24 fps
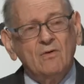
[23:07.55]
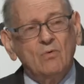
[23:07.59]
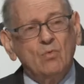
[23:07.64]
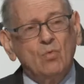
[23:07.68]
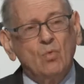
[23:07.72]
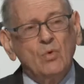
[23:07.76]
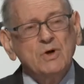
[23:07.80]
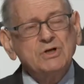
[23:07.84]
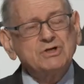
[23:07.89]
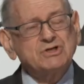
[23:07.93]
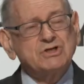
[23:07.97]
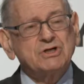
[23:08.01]

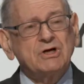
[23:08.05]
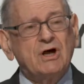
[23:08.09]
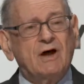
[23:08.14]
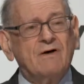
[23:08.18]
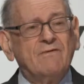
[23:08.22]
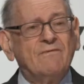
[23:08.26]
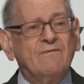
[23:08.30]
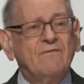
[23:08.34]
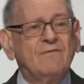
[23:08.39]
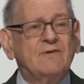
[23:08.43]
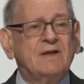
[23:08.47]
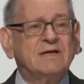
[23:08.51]

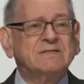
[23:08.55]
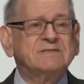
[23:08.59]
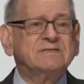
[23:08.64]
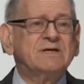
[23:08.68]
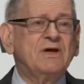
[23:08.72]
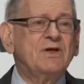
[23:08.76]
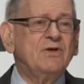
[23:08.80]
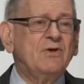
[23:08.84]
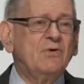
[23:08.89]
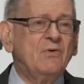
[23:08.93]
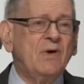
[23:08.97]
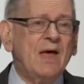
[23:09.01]
Let's
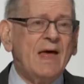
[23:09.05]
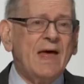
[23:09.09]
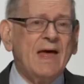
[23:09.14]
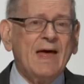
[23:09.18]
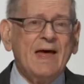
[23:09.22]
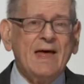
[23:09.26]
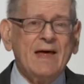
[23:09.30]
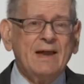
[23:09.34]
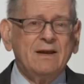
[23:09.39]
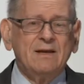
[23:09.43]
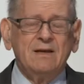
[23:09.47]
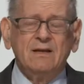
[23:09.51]
say you
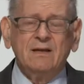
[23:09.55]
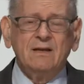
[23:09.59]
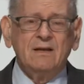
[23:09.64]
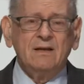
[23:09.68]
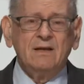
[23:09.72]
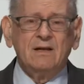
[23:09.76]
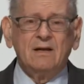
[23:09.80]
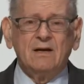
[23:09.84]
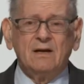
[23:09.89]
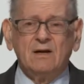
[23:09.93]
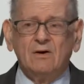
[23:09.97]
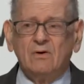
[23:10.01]
had,
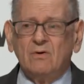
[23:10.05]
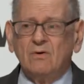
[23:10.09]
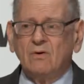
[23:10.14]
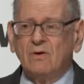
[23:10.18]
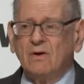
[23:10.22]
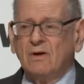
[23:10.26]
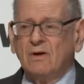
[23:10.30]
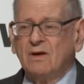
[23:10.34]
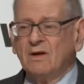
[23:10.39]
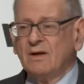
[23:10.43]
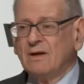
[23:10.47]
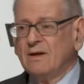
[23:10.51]

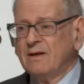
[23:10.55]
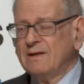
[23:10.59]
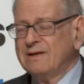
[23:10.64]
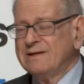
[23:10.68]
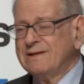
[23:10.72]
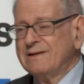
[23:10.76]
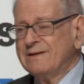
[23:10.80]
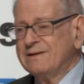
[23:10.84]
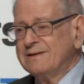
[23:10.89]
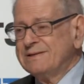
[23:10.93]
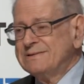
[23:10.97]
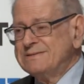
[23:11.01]

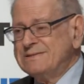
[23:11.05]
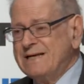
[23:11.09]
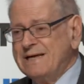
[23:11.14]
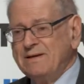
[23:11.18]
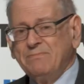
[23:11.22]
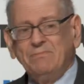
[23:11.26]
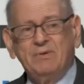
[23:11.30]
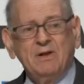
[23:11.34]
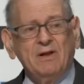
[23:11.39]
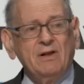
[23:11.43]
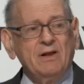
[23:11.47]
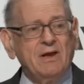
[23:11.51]
10
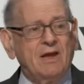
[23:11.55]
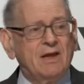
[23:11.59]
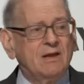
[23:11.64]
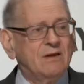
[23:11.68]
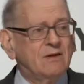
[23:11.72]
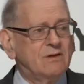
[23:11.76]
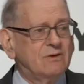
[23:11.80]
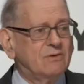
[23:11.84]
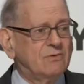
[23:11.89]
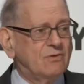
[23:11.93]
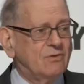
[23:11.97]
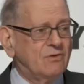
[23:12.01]
billion,
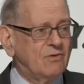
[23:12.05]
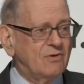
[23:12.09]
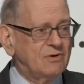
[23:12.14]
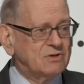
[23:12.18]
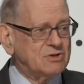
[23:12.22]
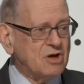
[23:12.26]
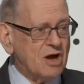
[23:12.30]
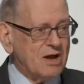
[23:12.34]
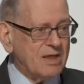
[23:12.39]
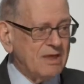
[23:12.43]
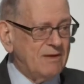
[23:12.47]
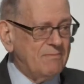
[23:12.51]
or they're
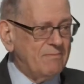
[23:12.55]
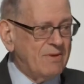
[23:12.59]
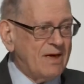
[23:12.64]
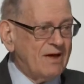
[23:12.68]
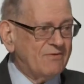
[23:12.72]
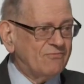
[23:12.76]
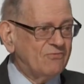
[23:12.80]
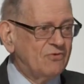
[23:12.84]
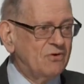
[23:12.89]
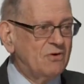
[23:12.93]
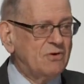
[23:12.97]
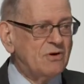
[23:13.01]
talking
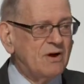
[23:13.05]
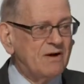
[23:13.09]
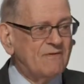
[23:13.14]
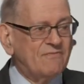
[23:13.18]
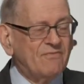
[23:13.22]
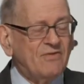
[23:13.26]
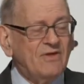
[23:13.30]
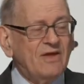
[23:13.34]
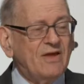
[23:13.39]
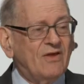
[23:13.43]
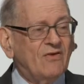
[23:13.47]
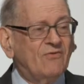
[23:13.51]
about for Internet of
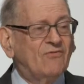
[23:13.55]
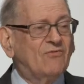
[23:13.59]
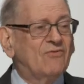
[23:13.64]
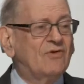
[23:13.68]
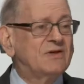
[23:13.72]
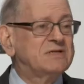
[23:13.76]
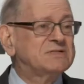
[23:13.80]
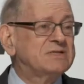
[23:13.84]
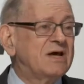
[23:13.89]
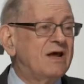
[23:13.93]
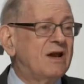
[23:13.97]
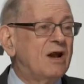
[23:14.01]
Things,
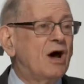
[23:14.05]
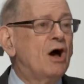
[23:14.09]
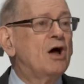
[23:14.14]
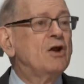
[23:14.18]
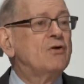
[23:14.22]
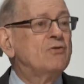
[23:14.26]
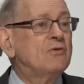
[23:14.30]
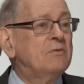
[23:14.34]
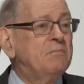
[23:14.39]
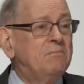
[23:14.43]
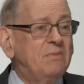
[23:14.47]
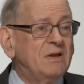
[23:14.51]
let's say you had
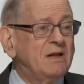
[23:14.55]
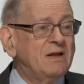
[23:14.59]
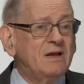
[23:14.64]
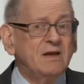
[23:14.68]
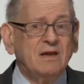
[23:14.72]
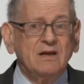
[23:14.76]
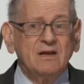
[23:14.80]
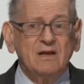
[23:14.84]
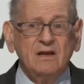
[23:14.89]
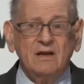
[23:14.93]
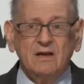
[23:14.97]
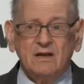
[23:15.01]
100
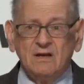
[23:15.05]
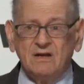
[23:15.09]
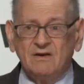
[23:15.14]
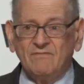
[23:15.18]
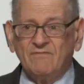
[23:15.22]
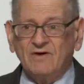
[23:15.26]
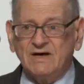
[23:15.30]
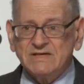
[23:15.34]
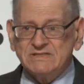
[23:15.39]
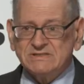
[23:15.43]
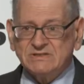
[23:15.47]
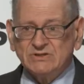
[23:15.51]
billion
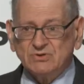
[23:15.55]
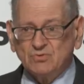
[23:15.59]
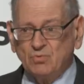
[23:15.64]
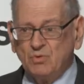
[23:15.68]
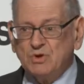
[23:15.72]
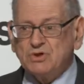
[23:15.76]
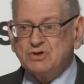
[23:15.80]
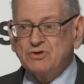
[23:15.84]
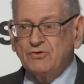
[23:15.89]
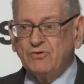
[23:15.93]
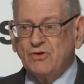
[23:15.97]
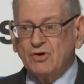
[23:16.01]
devices.
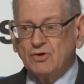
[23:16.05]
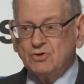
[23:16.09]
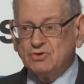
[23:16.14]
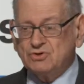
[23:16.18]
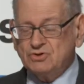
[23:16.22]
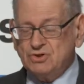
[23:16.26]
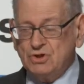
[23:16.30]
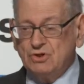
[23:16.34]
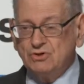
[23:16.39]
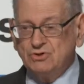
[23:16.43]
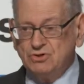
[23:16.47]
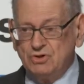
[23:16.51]
Which of
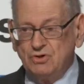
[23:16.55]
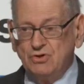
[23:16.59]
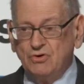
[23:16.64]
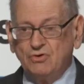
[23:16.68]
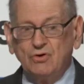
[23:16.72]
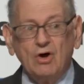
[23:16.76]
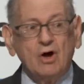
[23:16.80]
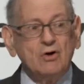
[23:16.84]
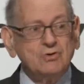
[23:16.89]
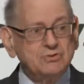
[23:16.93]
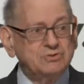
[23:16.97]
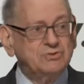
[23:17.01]
those do you
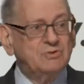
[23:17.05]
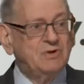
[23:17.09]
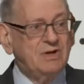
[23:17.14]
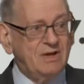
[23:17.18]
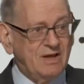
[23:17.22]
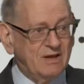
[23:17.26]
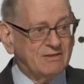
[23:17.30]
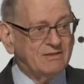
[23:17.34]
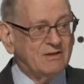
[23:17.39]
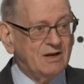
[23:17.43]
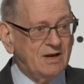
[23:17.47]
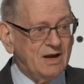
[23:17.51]
go to
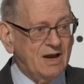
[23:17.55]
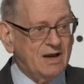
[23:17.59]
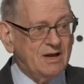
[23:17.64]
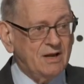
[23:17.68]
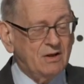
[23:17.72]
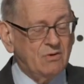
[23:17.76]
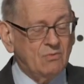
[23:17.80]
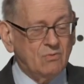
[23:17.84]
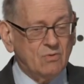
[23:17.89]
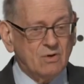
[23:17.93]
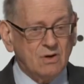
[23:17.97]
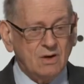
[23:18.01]
get the data
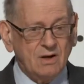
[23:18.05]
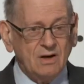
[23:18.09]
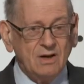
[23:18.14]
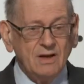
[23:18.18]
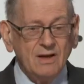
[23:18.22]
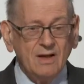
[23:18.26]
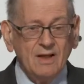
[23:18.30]
you want?